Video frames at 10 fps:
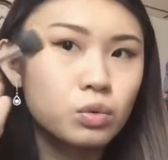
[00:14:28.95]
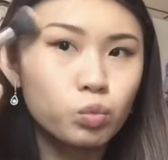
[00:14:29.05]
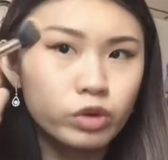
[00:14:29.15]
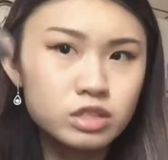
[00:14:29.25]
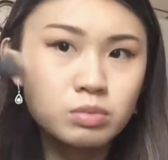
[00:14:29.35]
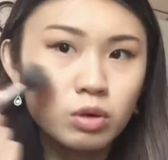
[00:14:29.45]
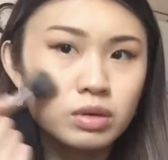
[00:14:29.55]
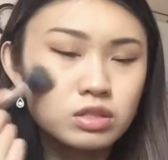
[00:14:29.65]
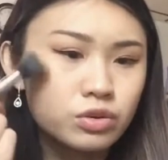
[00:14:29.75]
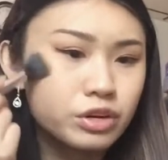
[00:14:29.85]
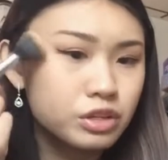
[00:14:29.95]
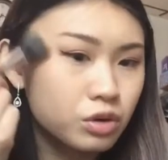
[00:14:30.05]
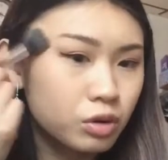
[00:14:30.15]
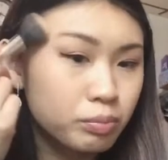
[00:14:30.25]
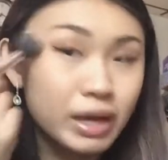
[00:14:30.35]
worst moments, during
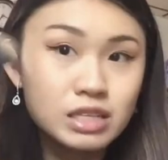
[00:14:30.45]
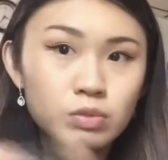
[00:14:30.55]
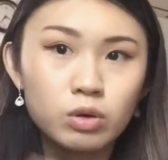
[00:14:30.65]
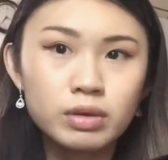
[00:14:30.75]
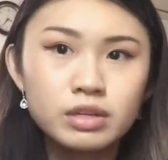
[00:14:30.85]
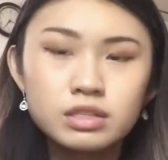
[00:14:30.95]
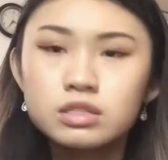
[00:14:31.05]
your best moments,